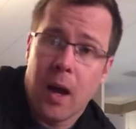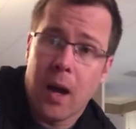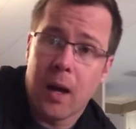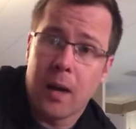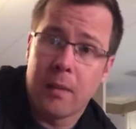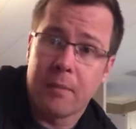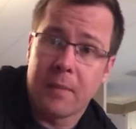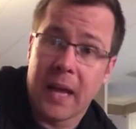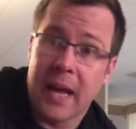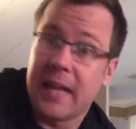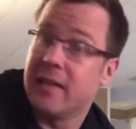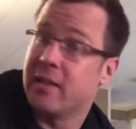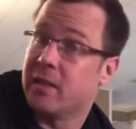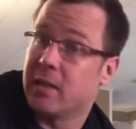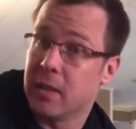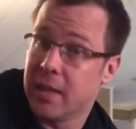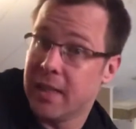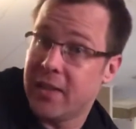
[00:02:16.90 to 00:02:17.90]
Um, and
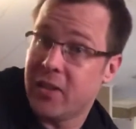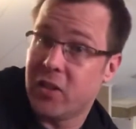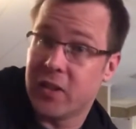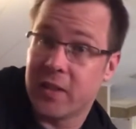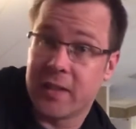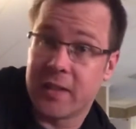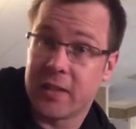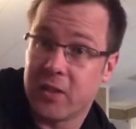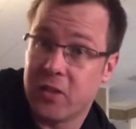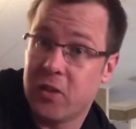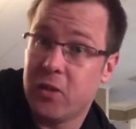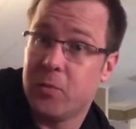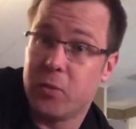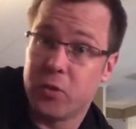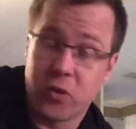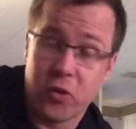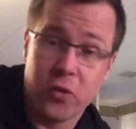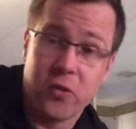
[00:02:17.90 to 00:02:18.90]
it's delicious and it's
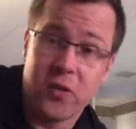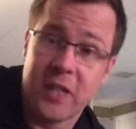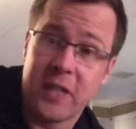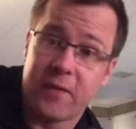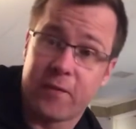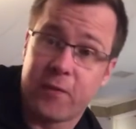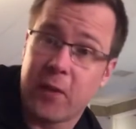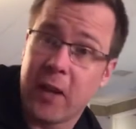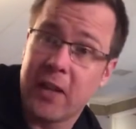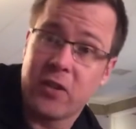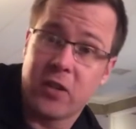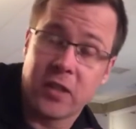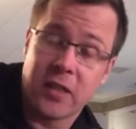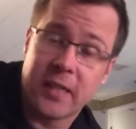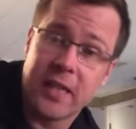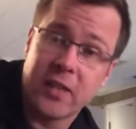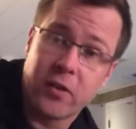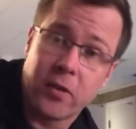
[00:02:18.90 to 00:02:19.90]
super juicy and fresh
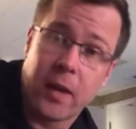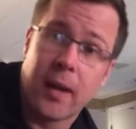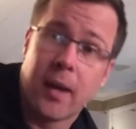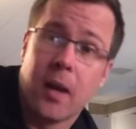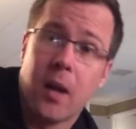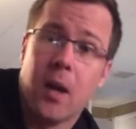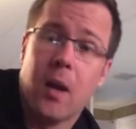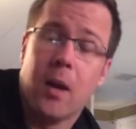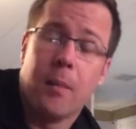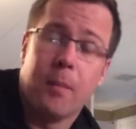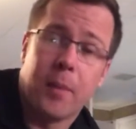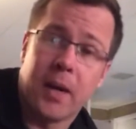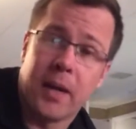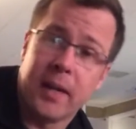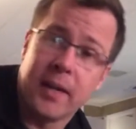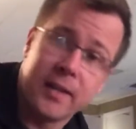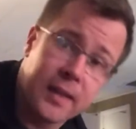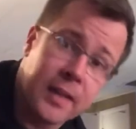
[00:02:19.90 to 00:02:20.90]
and it tastes great.
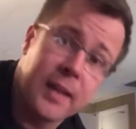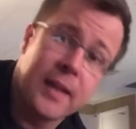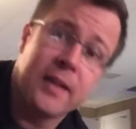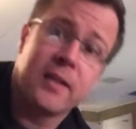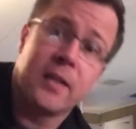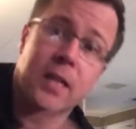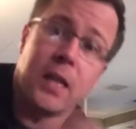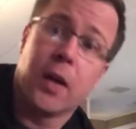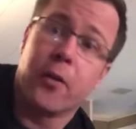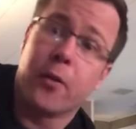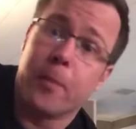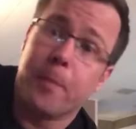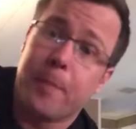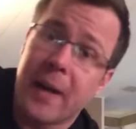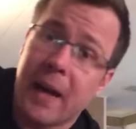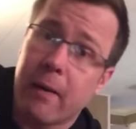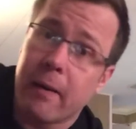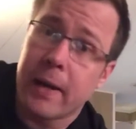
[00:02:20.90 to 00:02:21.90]
But it, it's another
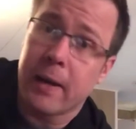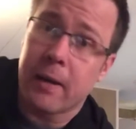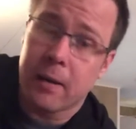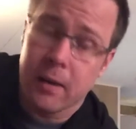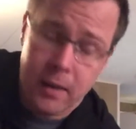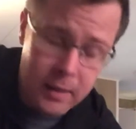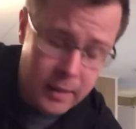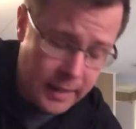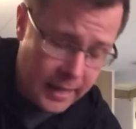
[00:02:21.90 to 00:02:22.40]
barrier.